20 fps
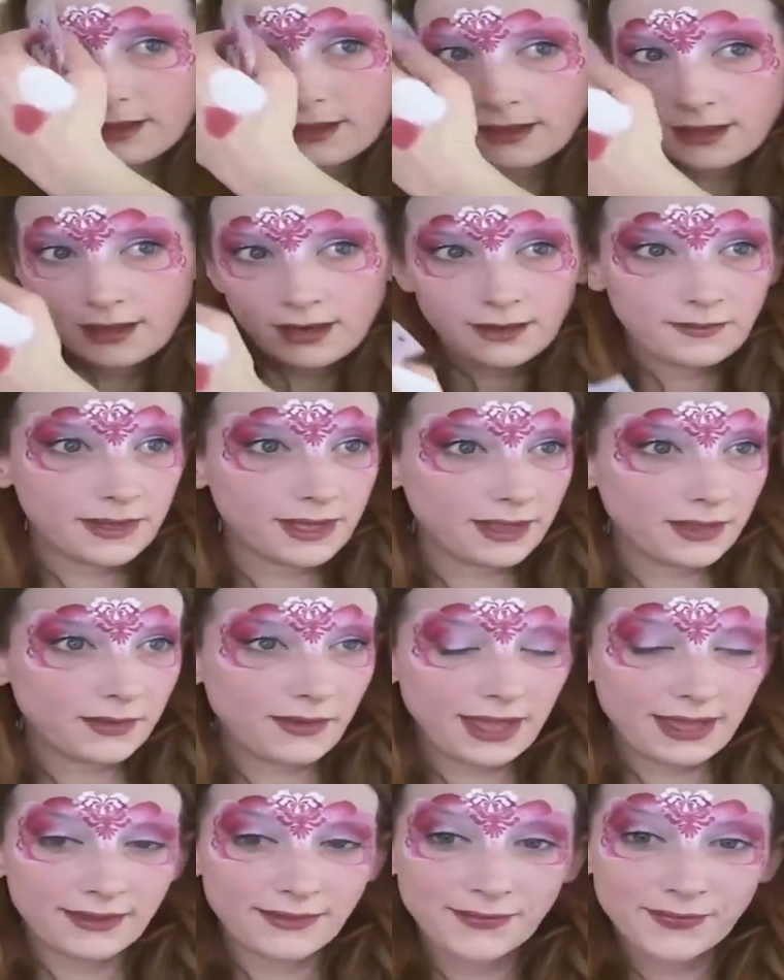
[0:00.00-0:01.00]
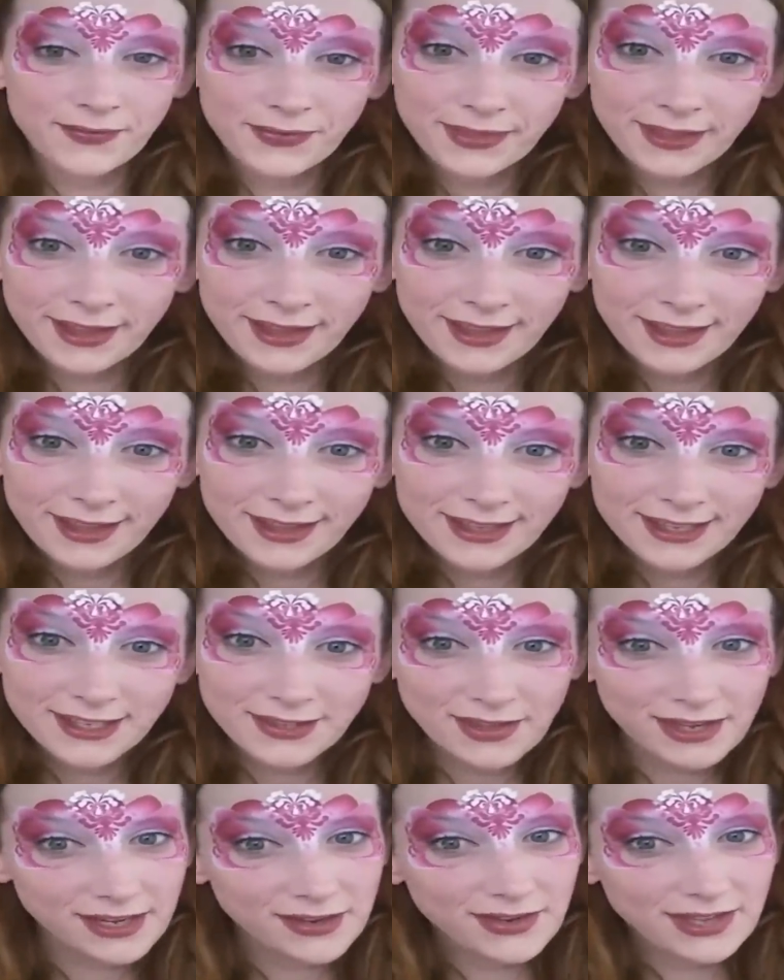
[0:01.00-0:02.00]
I'm going to peel away. So
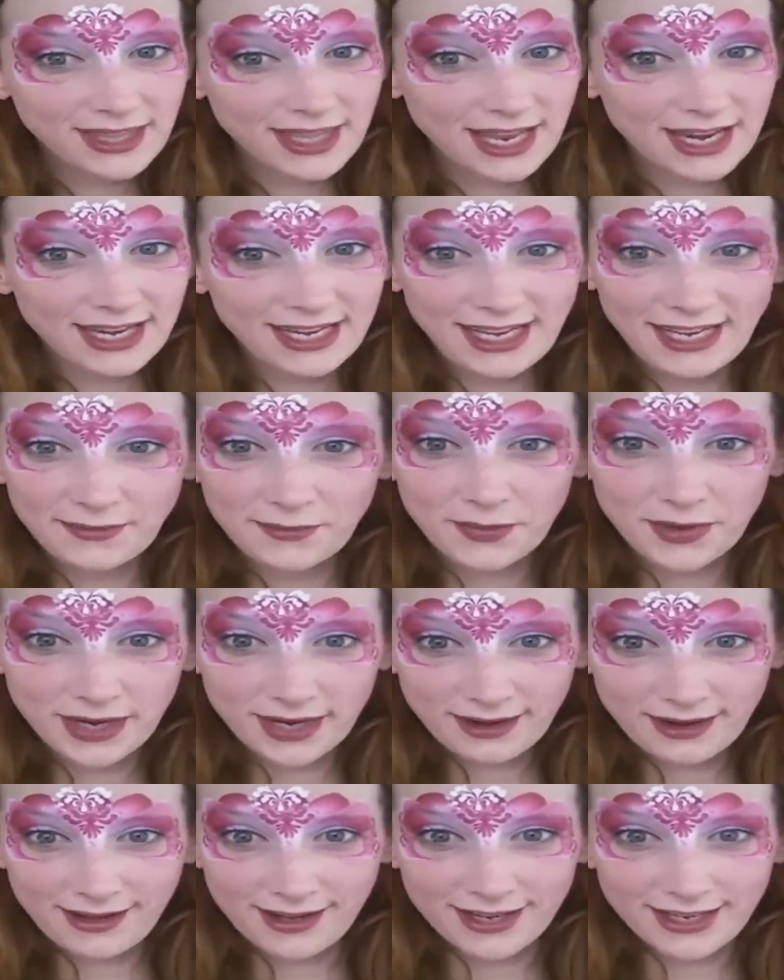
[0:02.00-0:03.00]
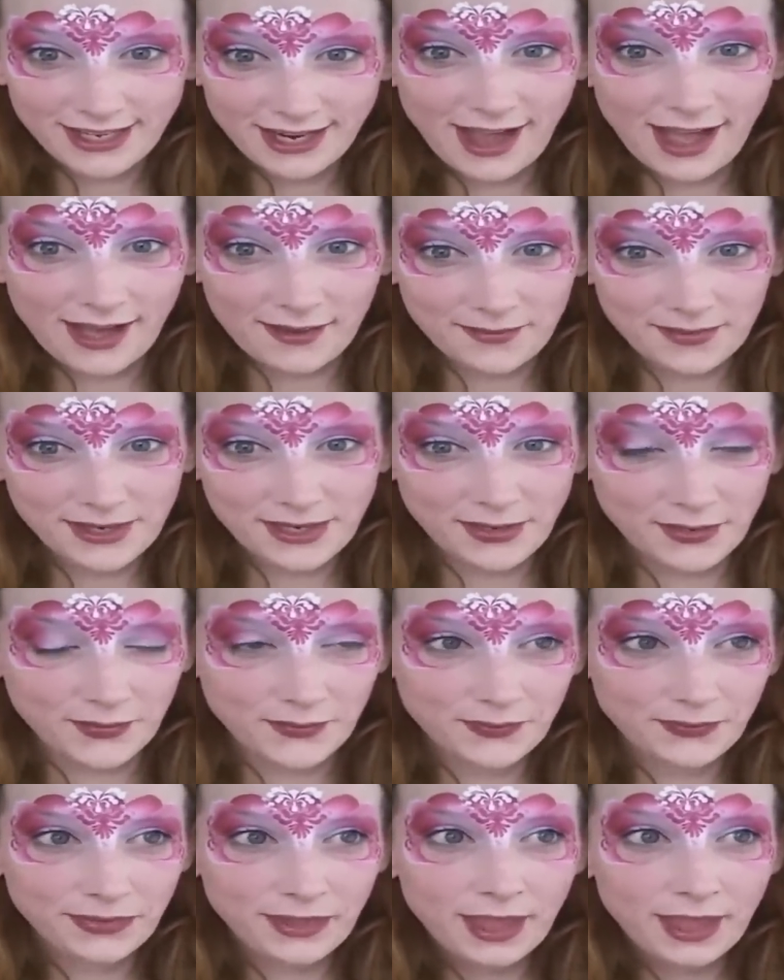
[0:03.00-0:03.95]
then you get that neat print on top too.